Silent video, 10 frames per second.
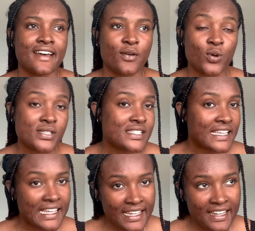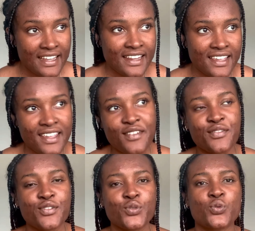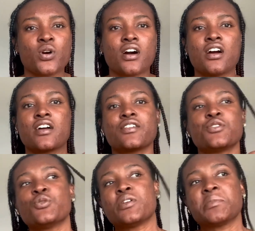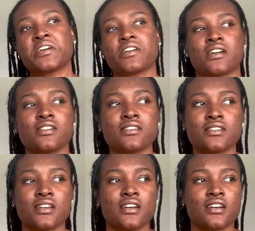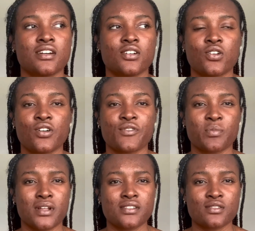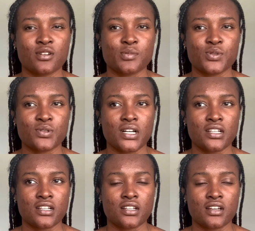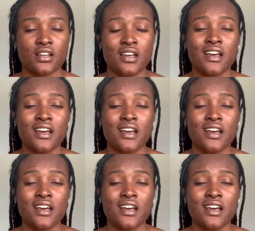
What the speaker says: Once again, if you are a new immigrant or if you plan to come to Canada,